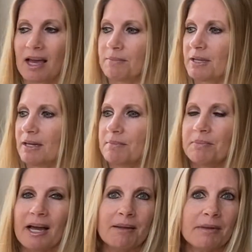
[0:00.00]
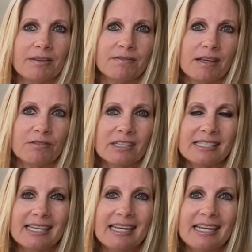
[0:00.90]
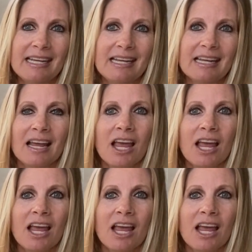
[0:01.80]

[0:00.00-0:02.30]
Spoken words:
I'm going to buy my favorite tea.